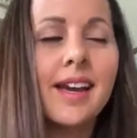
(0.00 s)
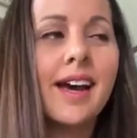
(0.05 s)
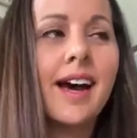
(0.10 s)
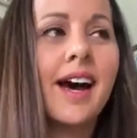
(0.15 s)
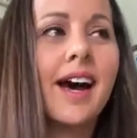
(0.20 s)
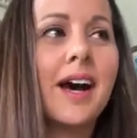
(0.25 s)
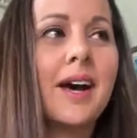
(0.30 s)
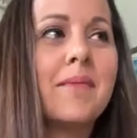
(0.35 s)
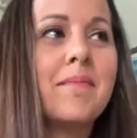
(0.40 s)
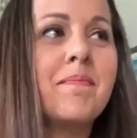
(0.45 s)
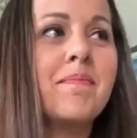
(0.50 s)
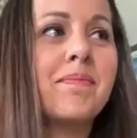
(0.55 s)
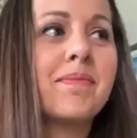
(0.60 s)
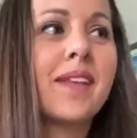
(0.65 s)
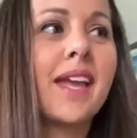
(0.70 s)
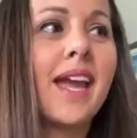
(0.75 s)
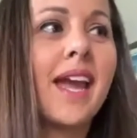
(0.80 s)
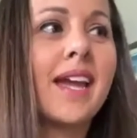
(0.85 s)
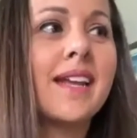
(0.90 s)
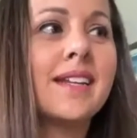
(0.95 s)
So
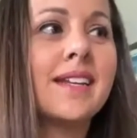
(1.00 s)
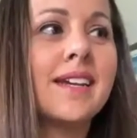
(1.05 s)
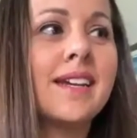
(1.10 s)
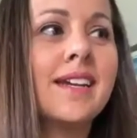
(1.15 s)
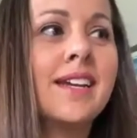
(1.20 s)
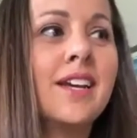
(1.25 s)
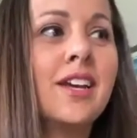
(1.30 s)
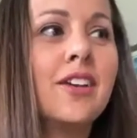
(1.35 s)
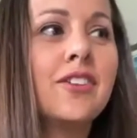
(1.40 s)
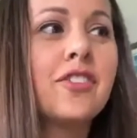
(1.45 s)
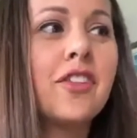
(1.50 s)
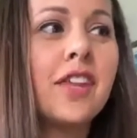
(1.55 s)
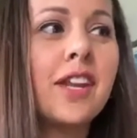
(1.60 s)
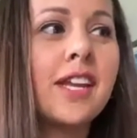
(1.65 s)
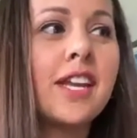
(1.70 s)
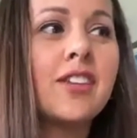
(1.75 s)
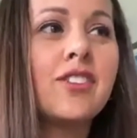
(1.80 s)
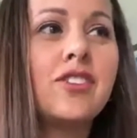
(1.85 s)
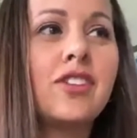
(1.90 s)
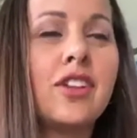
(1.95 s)
then it
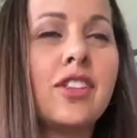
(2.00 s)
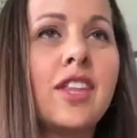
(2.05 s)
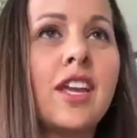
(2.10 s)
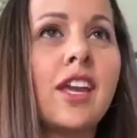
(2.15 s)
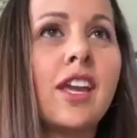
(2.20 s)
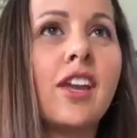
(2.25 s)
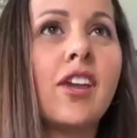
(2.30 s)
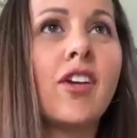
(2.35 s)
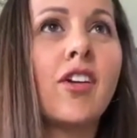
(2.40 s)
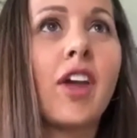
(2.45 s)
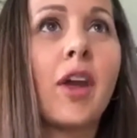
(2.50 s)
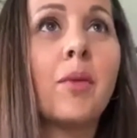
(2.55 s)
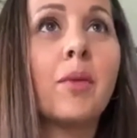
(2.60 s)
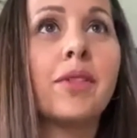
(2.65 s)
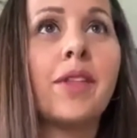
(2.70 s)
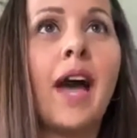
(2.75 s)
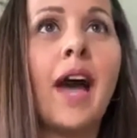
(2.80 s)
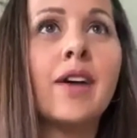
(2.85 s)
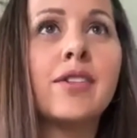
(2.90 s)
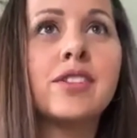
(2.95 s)
gets you to thinking, okay, well,
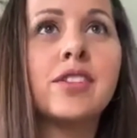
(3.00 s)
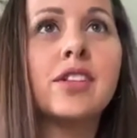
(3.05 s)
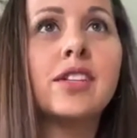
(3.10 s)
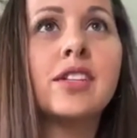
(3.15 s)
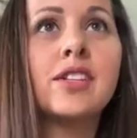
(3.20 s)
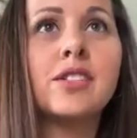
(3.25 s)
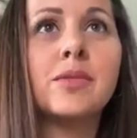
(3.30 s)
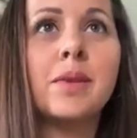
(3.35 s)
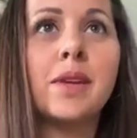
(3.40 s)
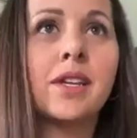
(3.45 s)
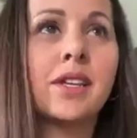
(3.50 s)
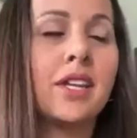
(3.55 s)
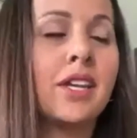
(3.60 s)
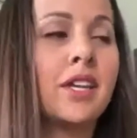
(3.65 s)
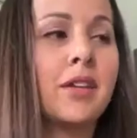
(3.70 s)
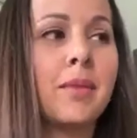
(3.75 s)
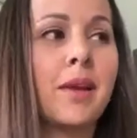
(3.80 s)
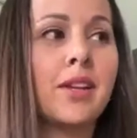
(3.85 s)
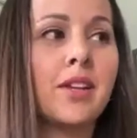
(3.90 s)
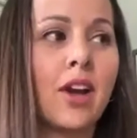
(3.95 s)
the house still needs to be
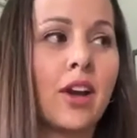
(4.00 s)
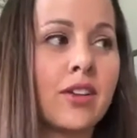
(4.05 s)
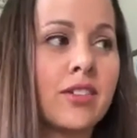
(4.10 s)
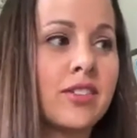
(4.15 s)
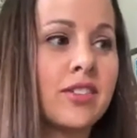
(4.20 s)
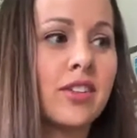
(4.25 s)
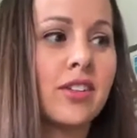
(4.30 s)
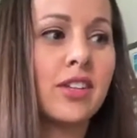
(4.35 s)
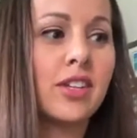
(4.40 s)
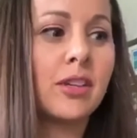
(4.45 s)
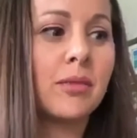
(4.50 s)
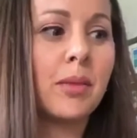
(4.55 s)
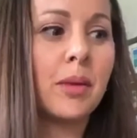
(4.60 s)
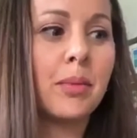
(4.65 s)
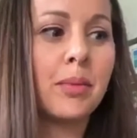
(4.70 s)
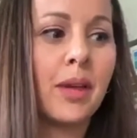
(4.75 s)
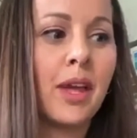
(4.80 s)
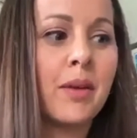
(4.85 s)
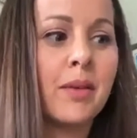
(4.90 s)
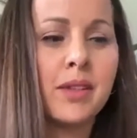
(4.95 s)
cleaned. My dogs still need to be
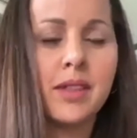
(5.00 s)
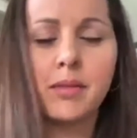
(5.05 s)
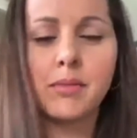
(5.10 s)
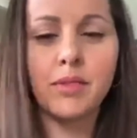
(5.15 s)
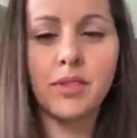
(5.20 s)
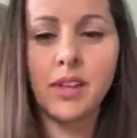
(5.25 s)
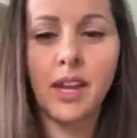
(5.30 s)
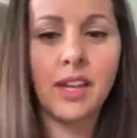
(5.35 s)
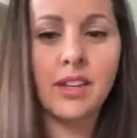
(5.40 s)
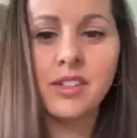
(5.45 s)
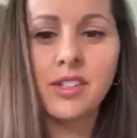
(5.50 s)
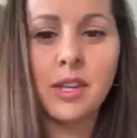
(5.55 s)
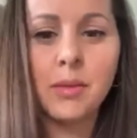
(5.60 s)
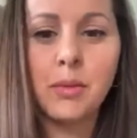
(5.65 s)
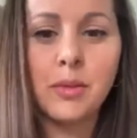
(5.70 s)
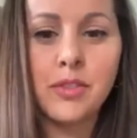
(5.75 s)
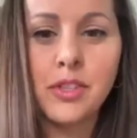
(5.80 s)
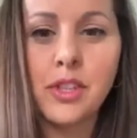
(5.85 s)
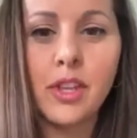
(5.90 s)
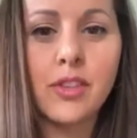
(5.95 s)
played with. I just keep
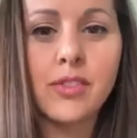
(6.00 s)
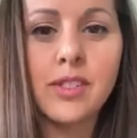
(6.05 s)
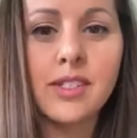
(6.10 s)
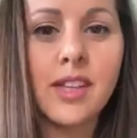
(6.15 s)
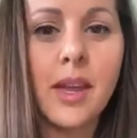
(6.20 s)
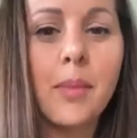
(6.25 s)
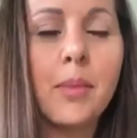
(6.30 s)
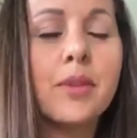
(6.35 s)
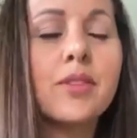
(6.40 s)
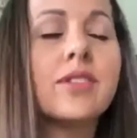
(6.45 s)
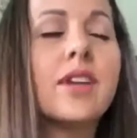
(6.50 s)
using those examples.